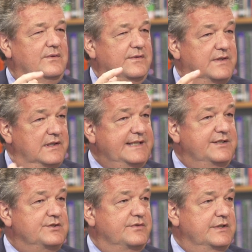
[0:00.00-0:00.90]
The
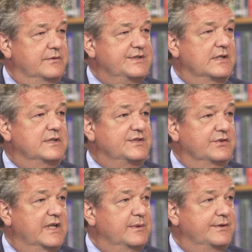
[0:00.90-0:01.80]
leaders of the Eurozone
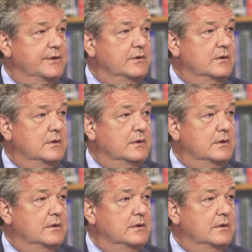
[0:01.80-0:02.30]
disagree with you.